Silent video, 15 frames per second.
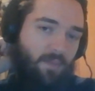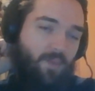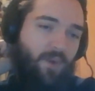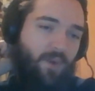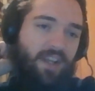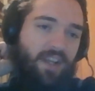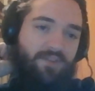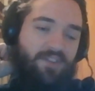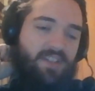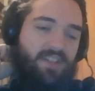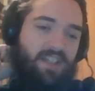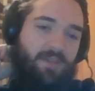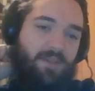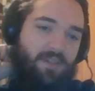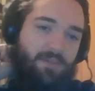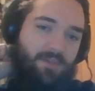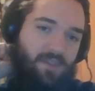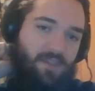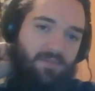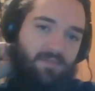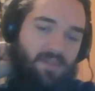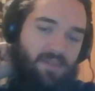when he first came in, I
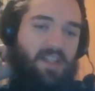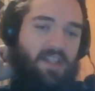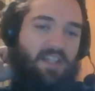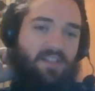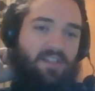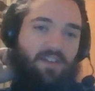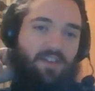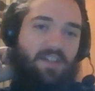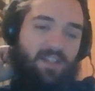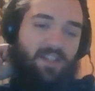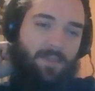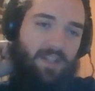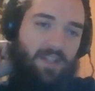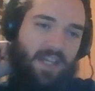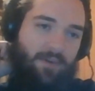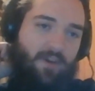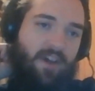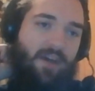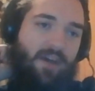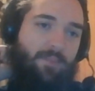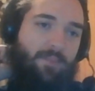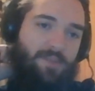wasn't excited, but now
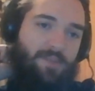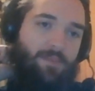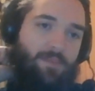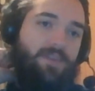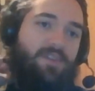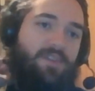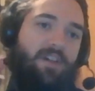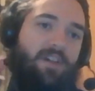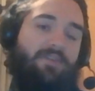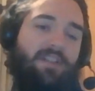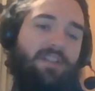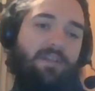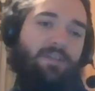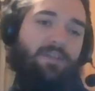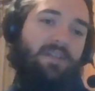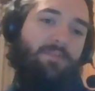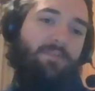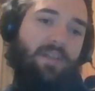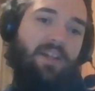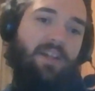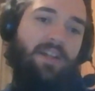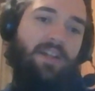I am much more excited every time I see him
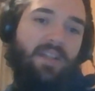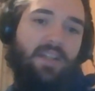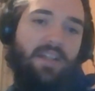play